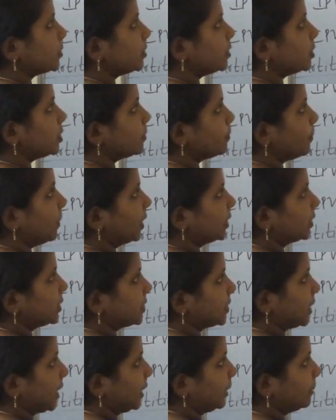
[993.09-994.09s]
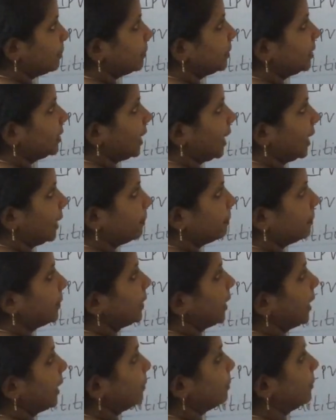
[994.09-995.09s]
this part is 8-bit,
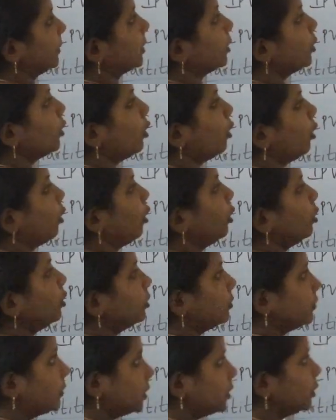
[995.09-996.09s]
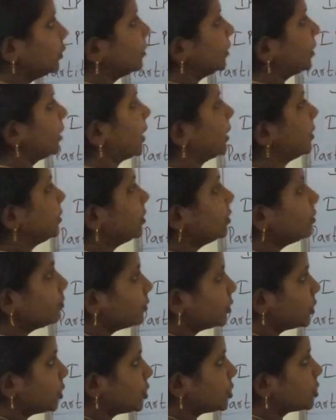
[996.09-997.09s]
8-bit, 8-bit, all over together,
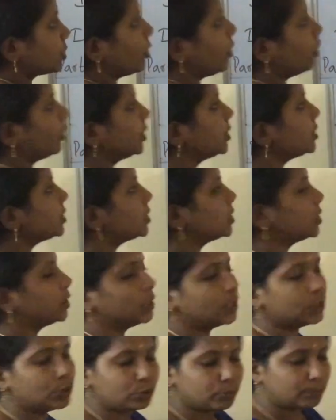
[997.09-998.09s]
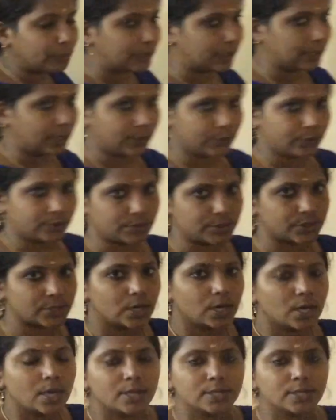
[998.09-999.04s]
which is called as 32-bit address.